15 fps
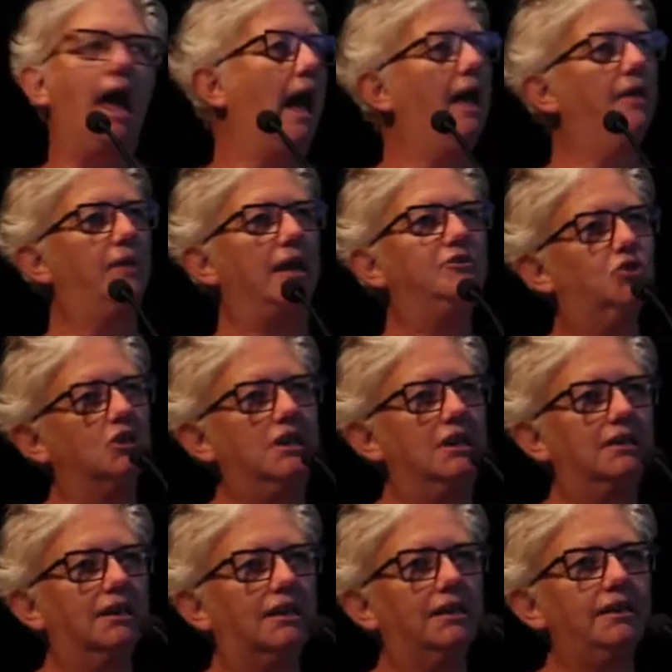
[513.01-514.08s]
Are they
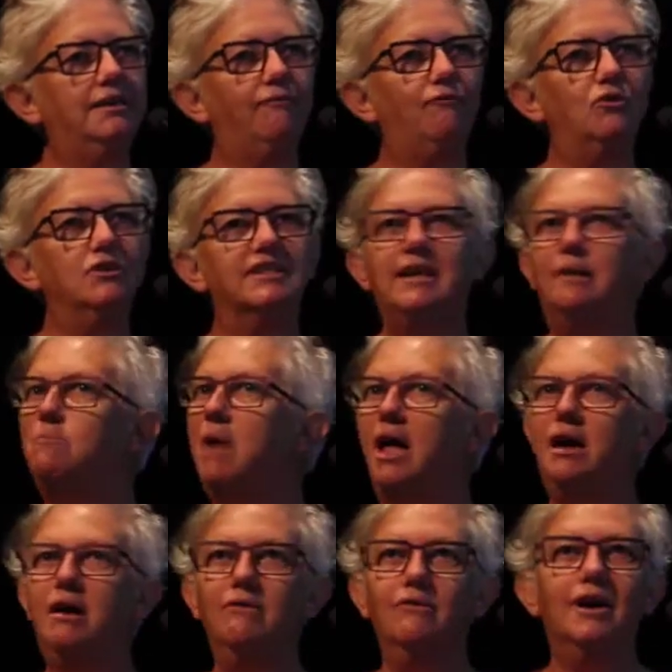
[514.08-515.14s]
genetically different
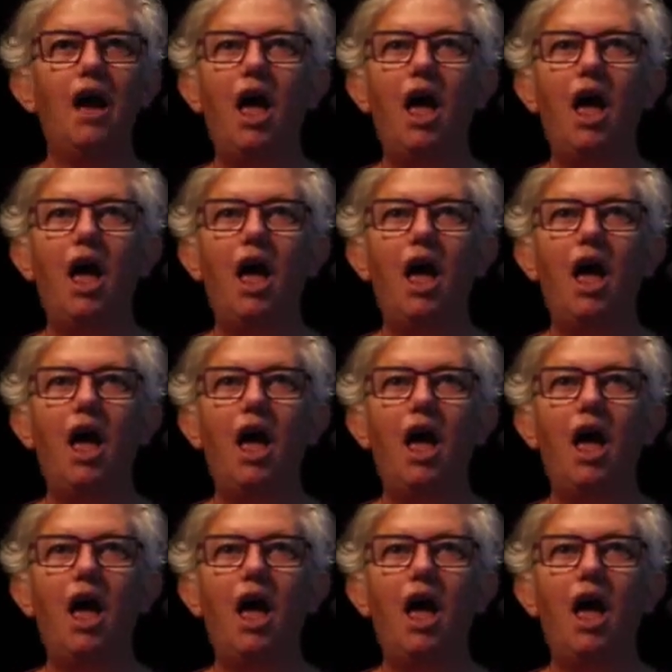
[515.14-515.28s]
somehow?